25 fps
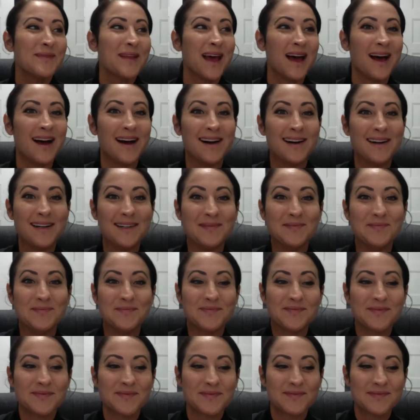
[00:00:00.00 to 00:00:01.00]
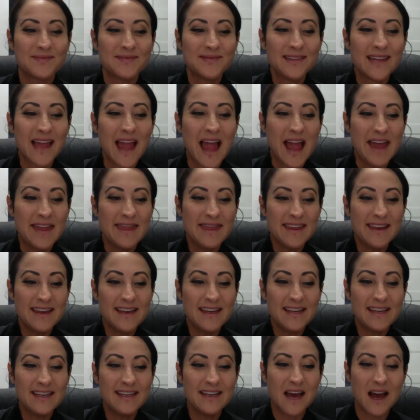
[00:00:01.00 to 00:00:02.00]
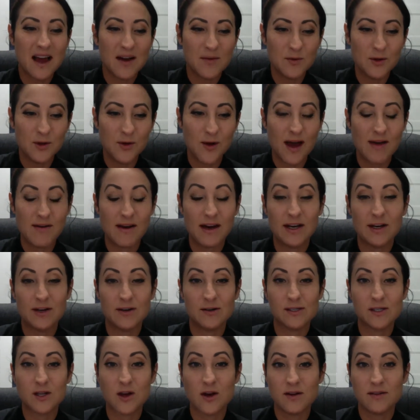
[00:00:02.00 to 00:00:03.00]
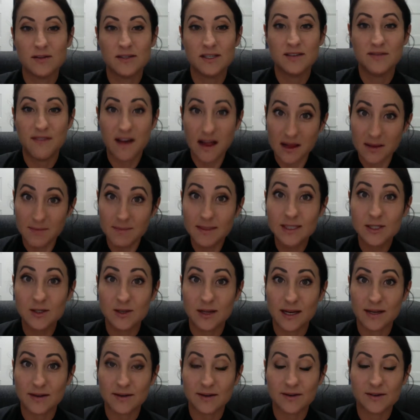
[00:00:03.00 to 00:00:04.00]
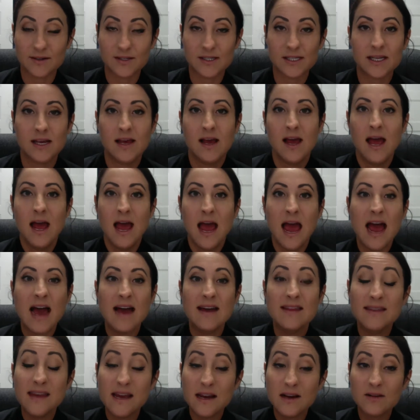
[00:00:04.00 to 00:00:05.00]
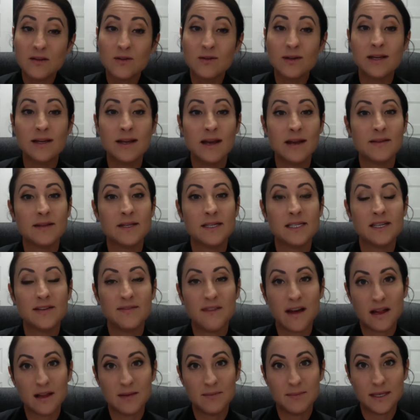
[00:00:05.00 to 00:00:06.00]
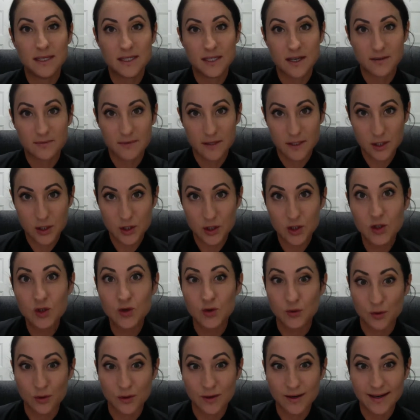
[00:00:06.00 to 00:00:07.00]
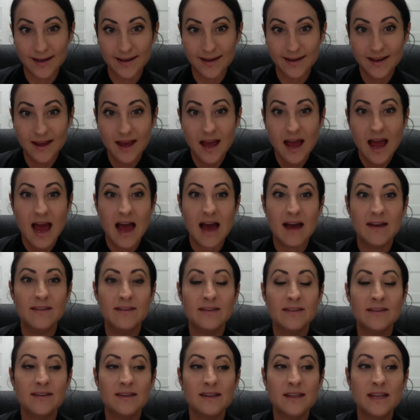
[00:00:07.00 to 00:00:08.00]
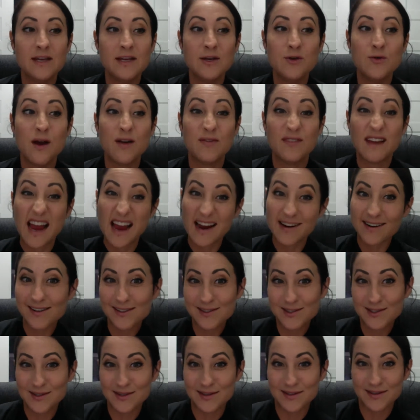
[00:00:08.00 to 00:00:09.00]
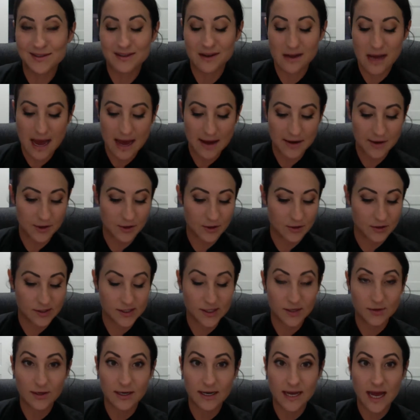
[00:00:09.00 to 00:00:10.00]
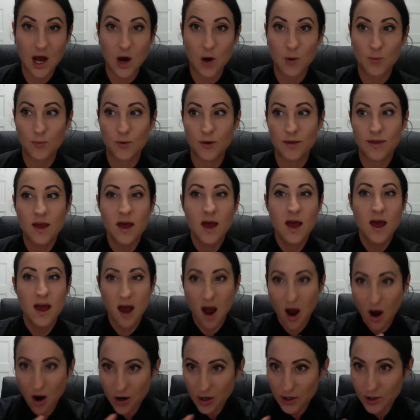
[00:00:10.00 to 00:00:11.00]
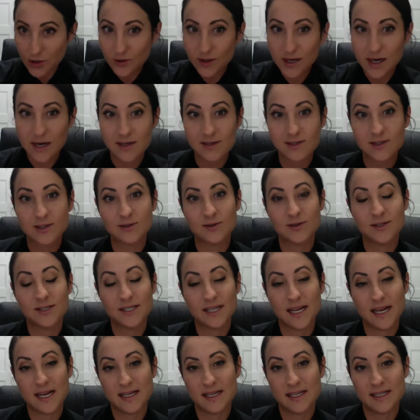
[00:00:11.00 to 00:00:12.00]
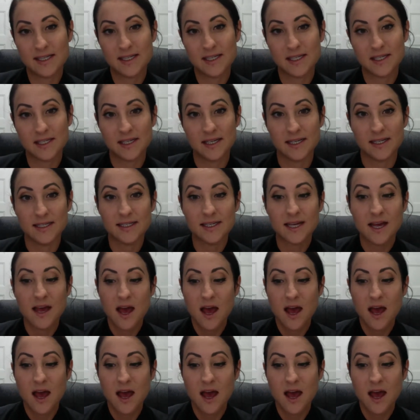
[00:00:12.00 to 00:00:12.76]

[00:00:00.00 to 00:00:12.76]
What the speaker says: And then you have editors called developmental editors. And they're looking at the development of the story. And then you have character editors that are going to help with, are your characters staying consistent?